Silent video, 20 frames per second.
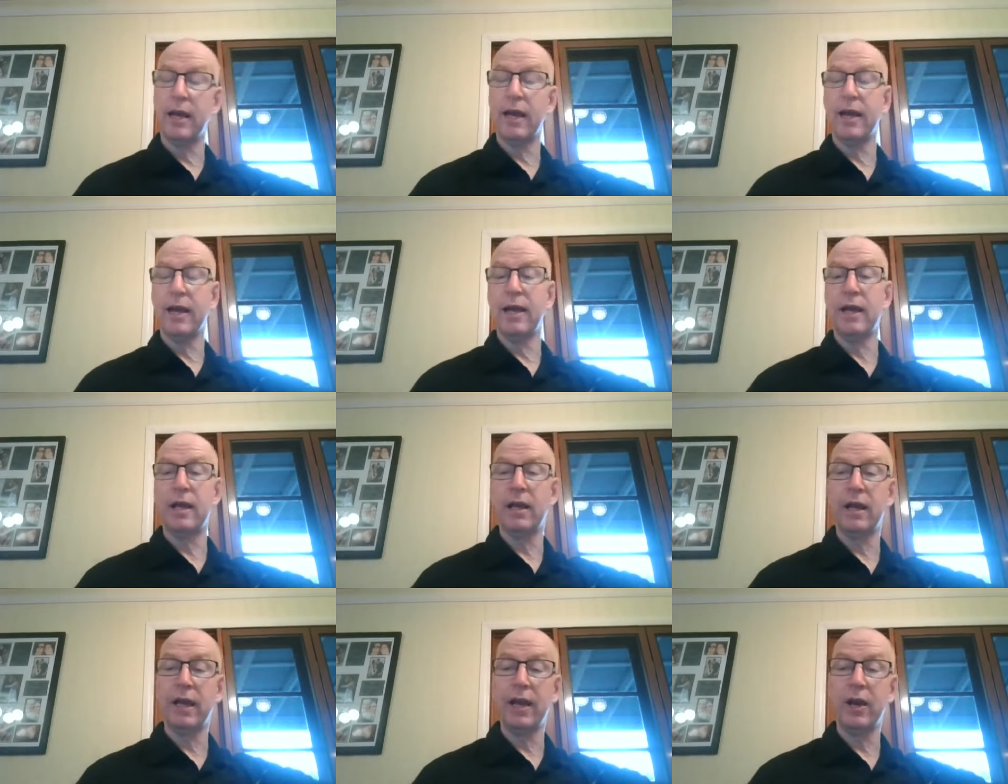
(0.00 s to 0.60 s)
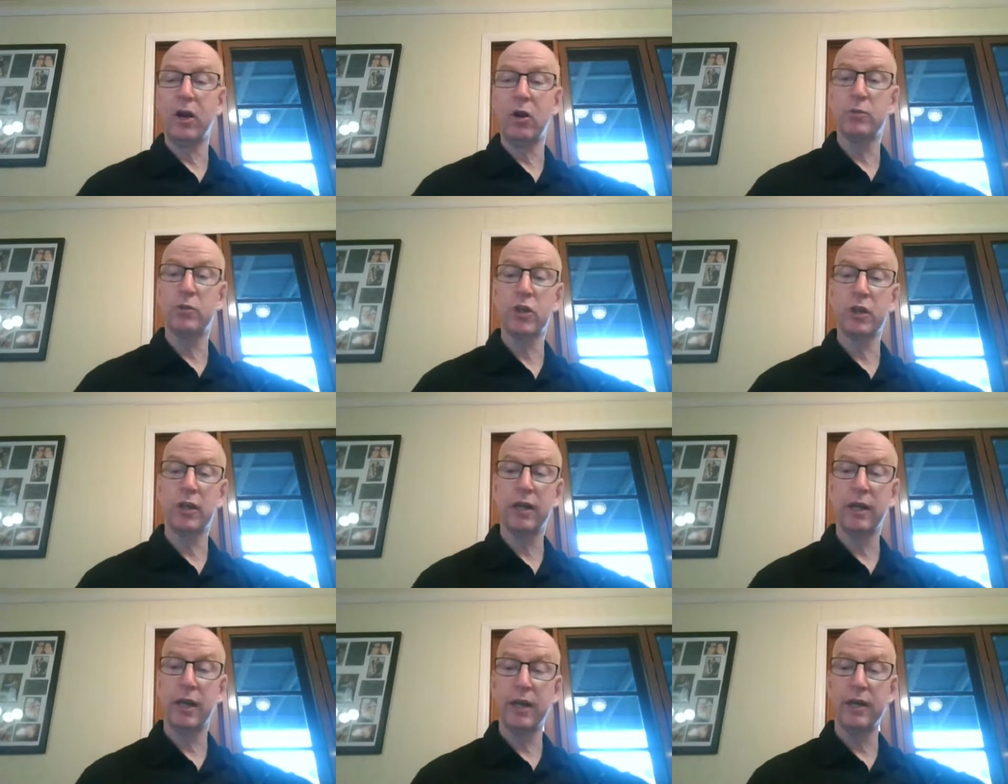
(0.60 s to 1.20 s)
An
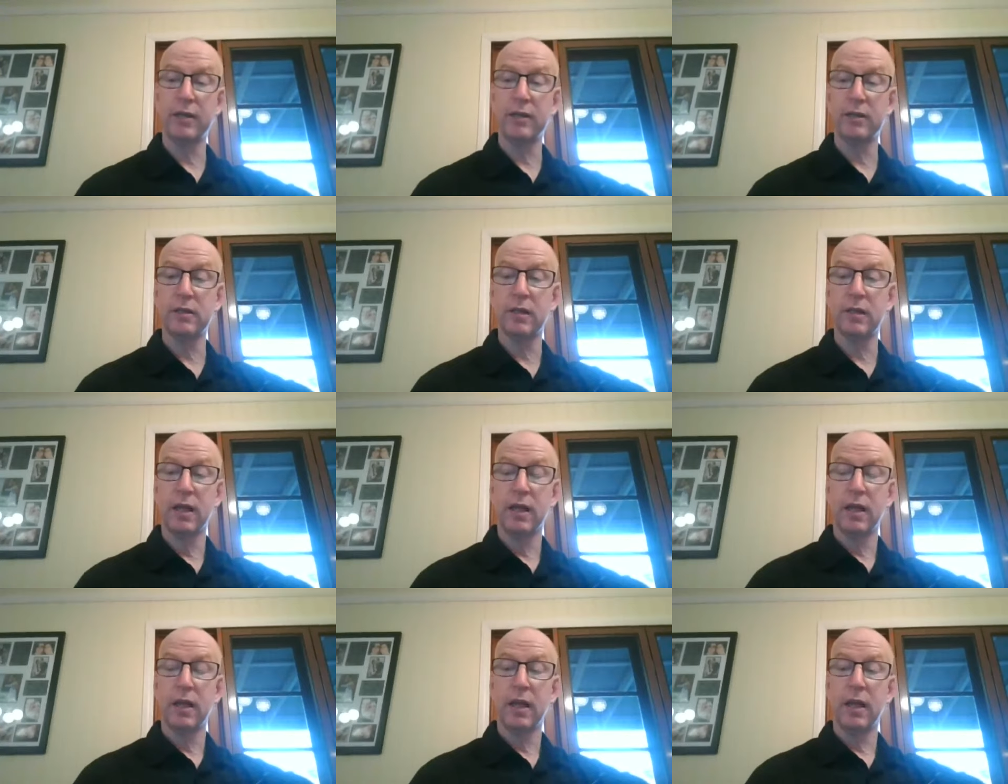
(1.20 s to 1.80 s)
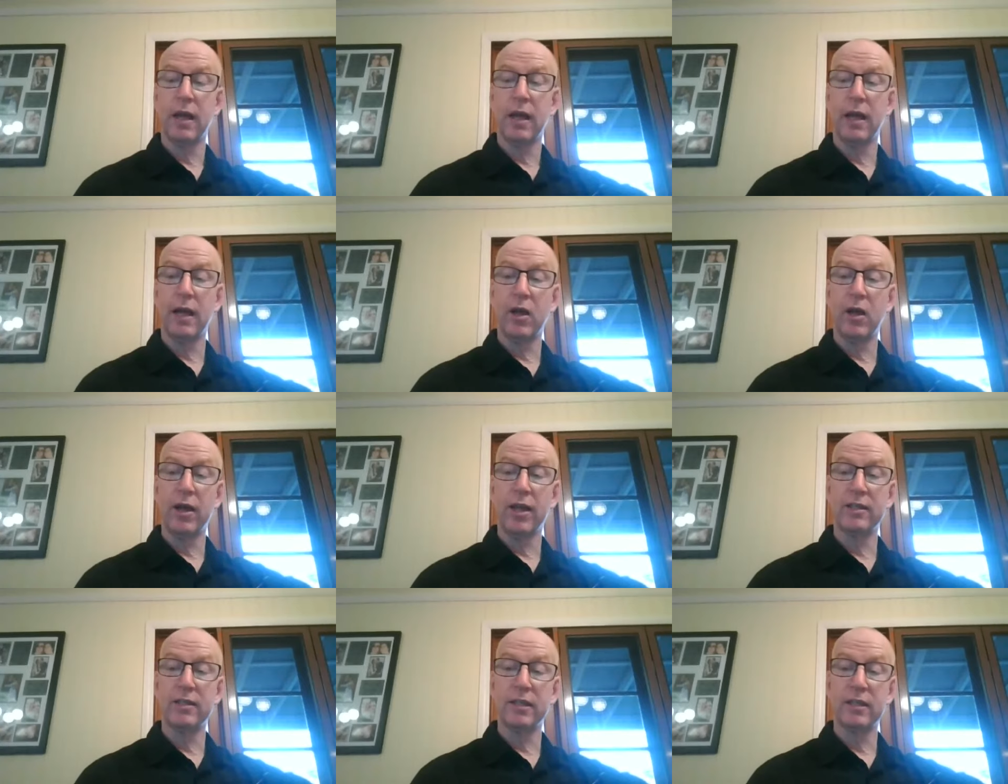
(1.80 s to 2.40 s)
option is,
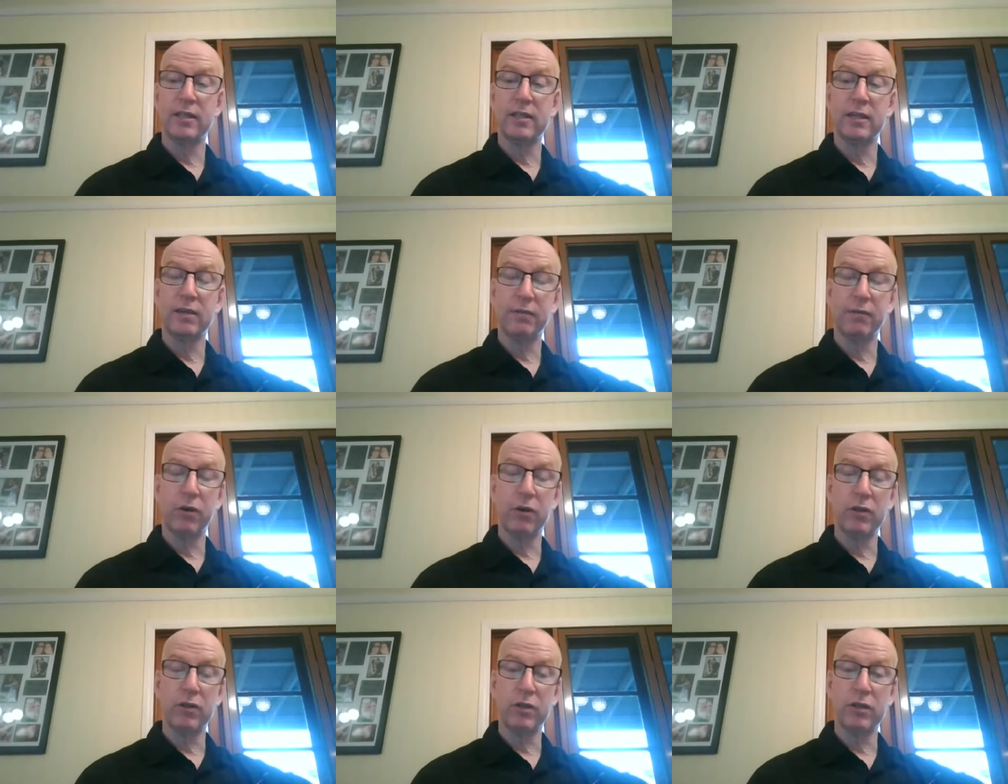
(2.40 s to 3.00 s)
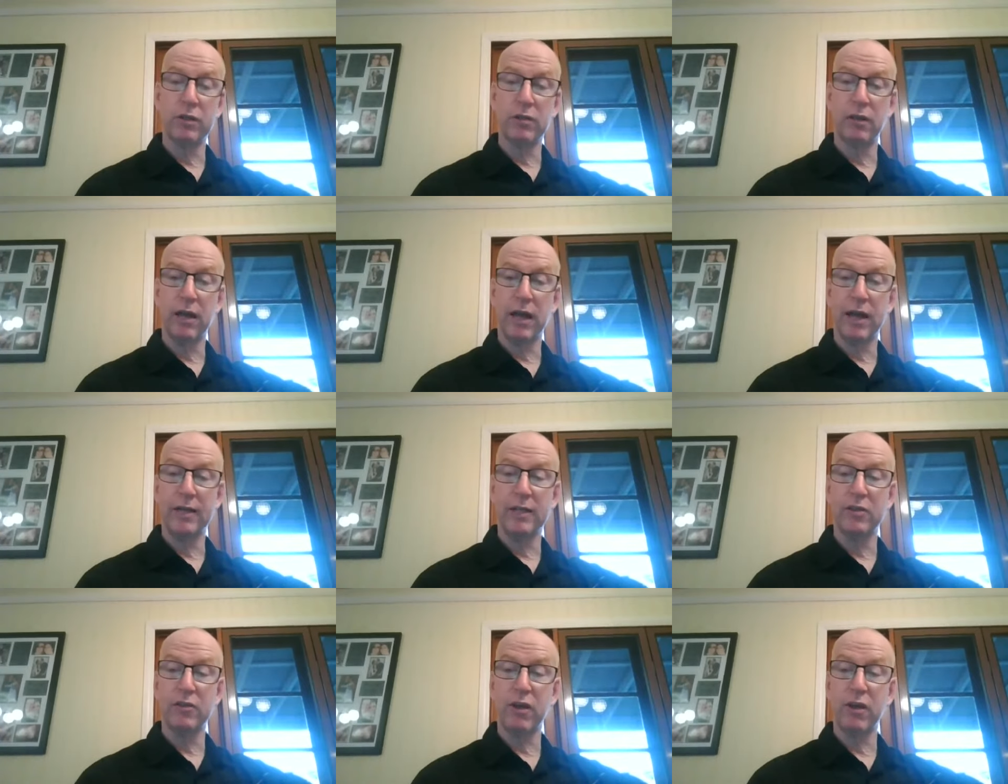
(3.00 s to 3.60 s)
I guess, a different
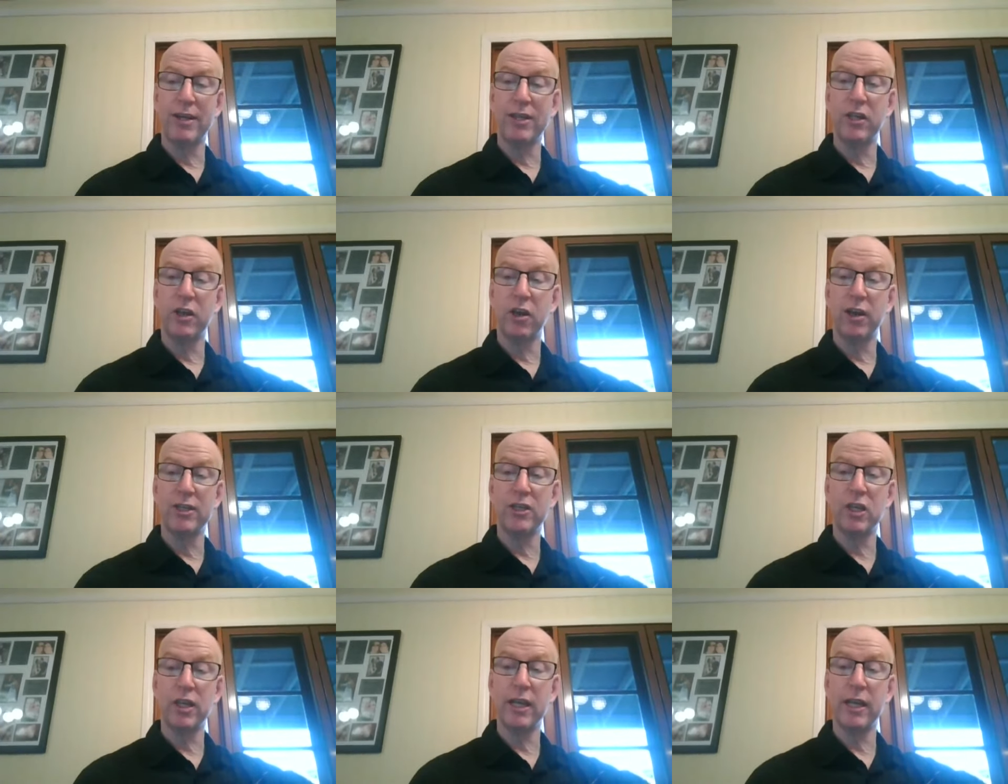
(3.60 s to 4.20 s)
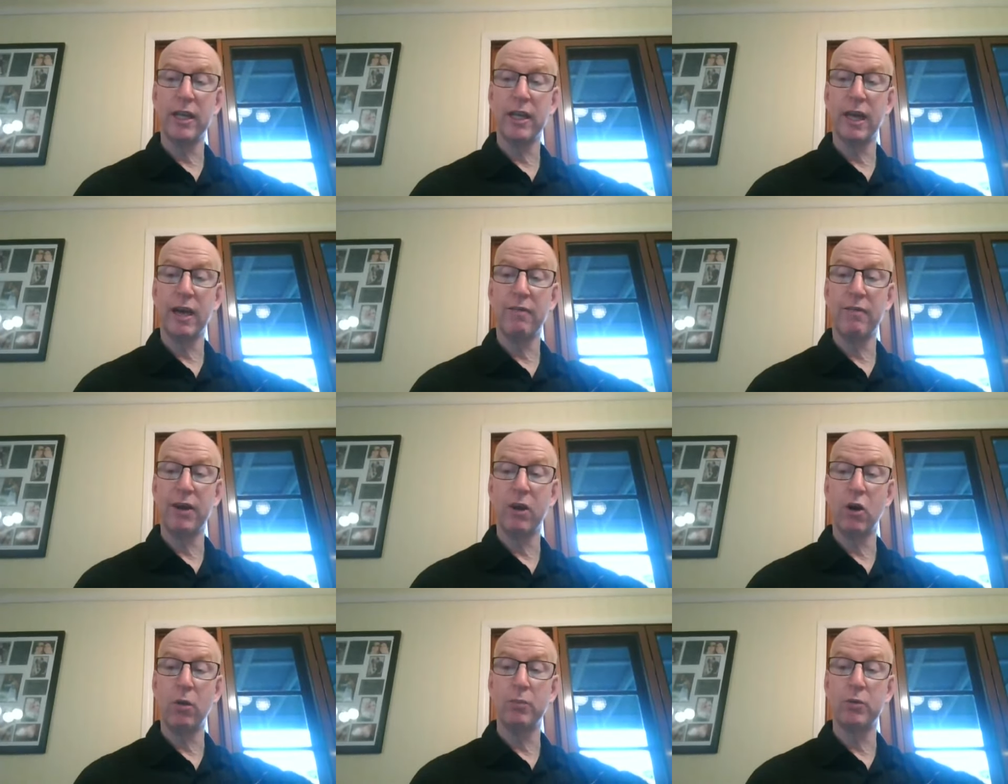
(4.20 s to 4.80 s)
strategy. I actually
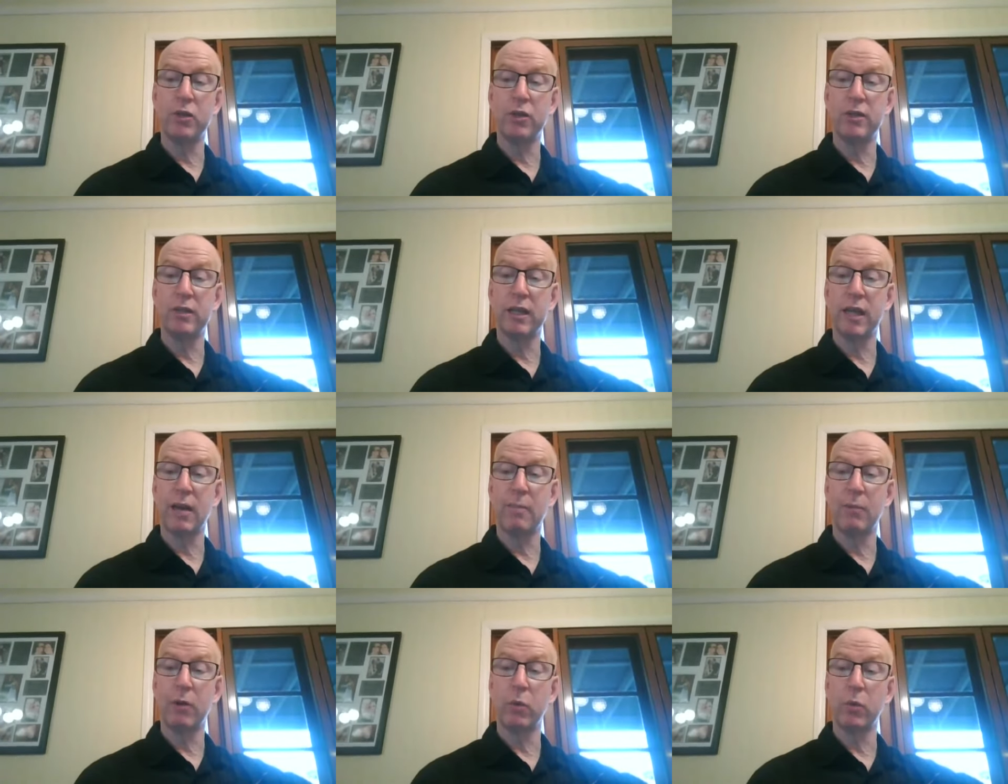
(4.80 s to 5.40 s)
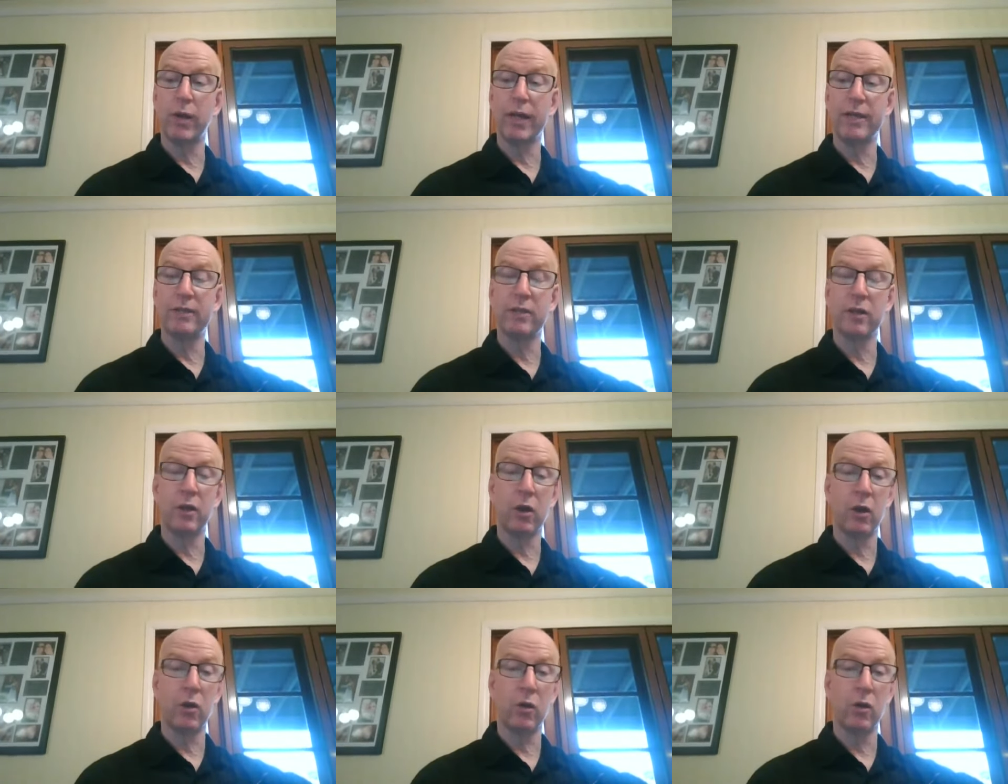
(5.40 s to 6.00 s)
covered options a couple of weeks
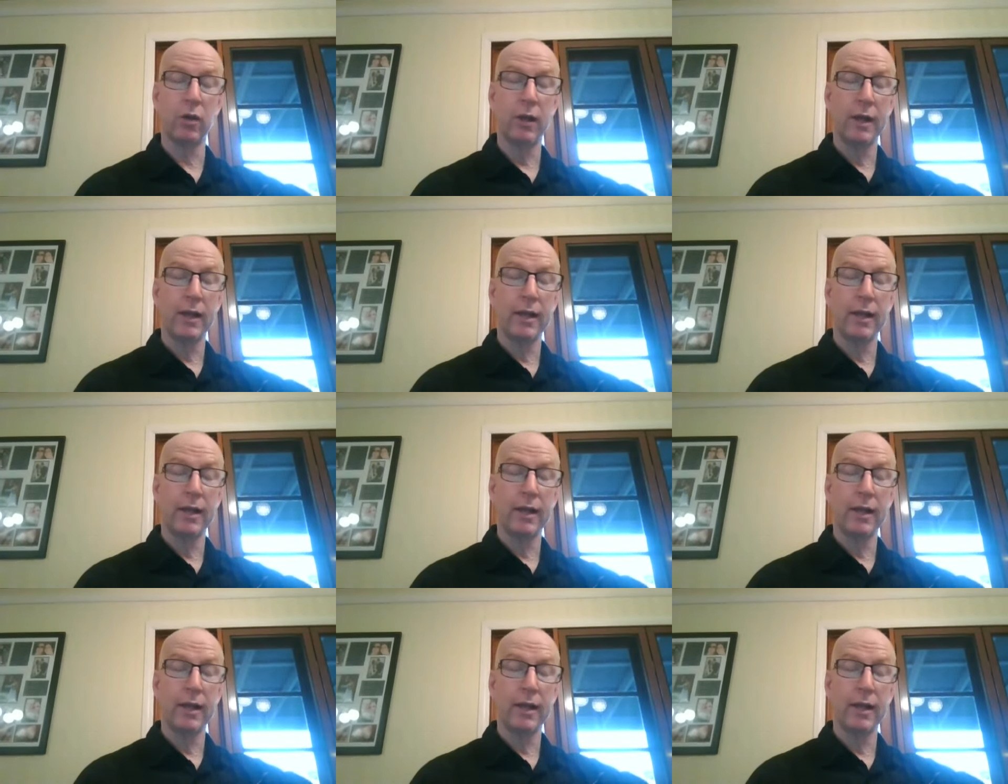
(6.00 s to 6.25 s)
ago